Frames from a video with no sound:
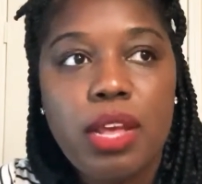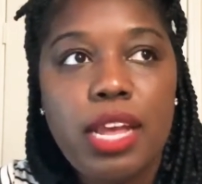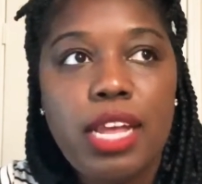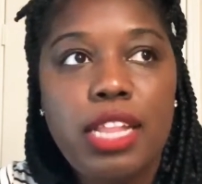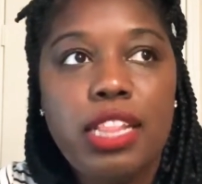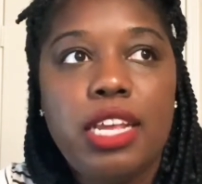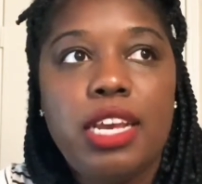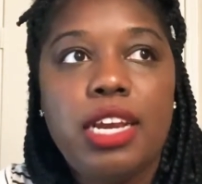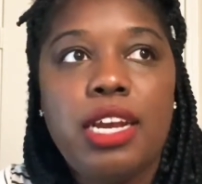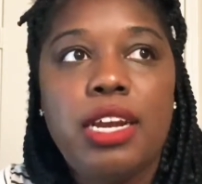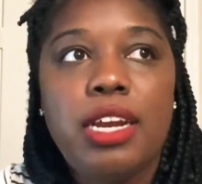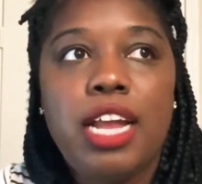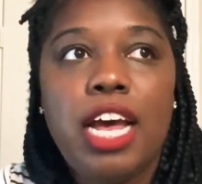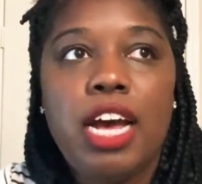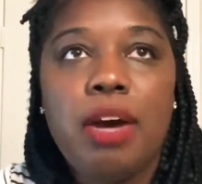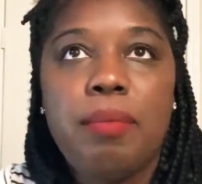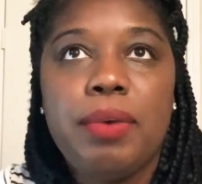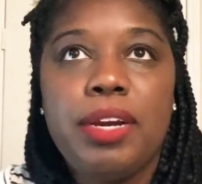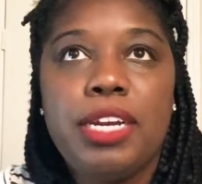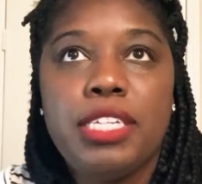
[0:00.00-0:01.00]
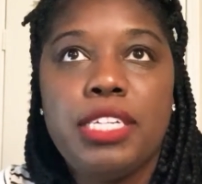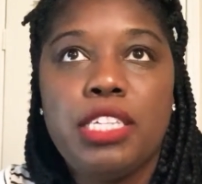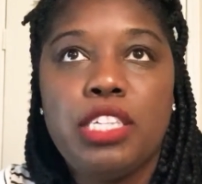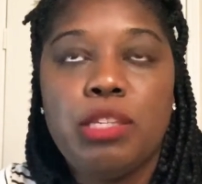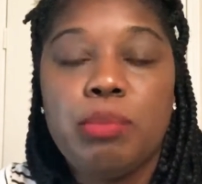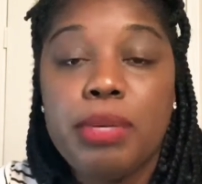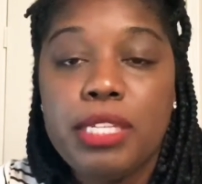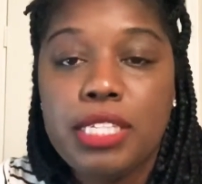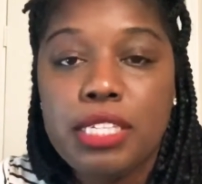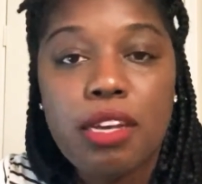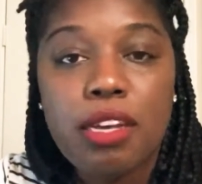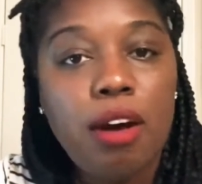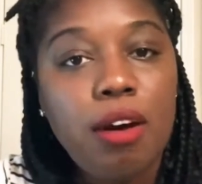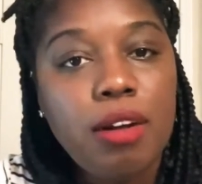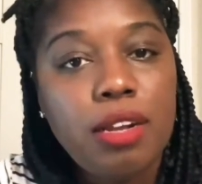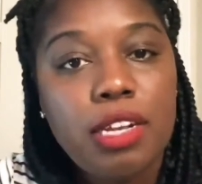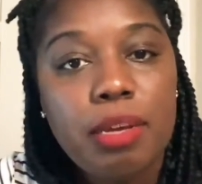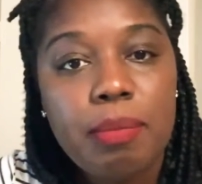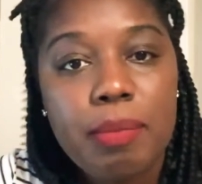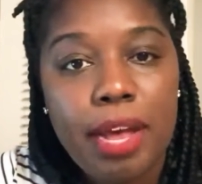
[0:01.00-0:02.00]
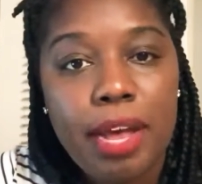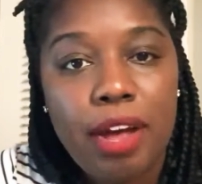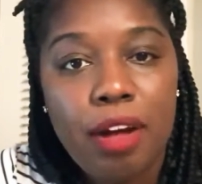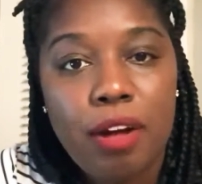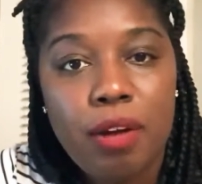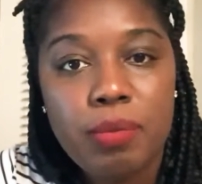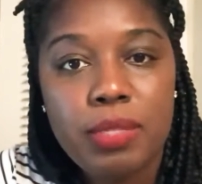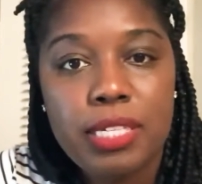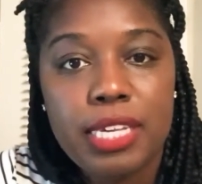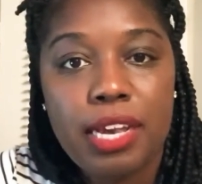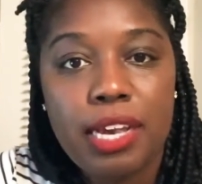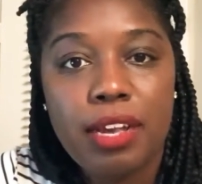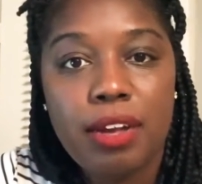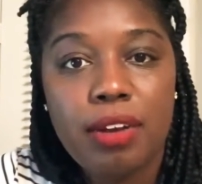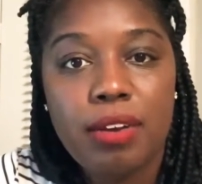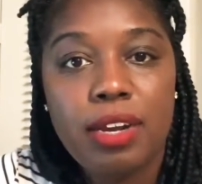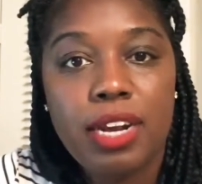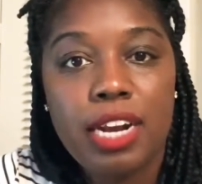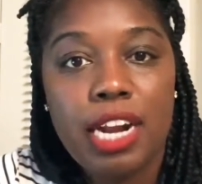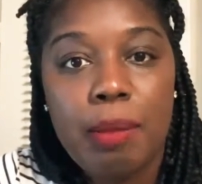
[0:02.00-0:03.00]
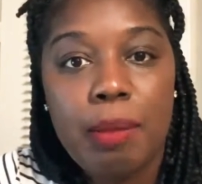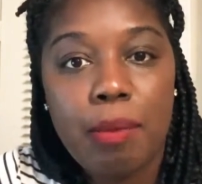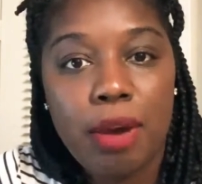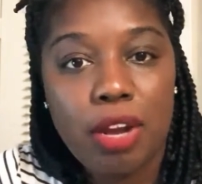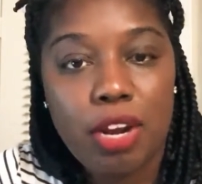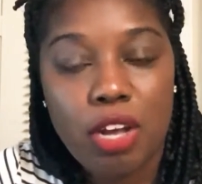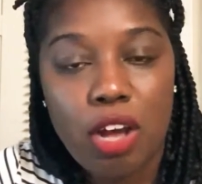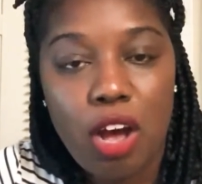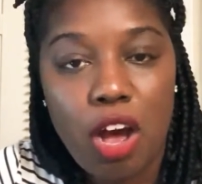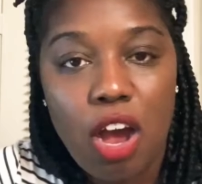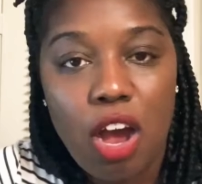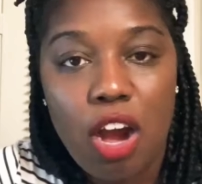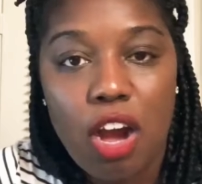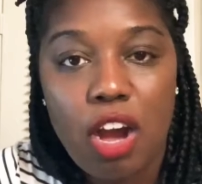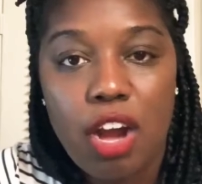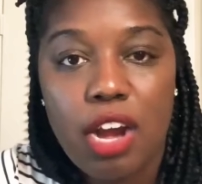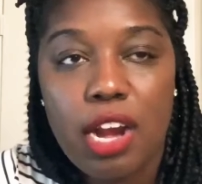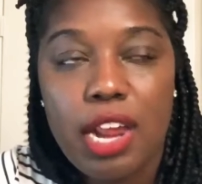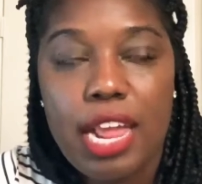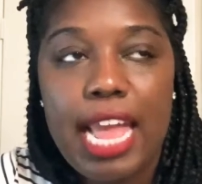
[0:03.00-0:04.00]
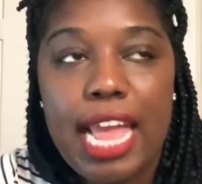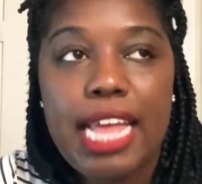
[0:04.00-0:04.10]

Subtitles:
and then I went to Pensacola, my hometown, and I bought a car.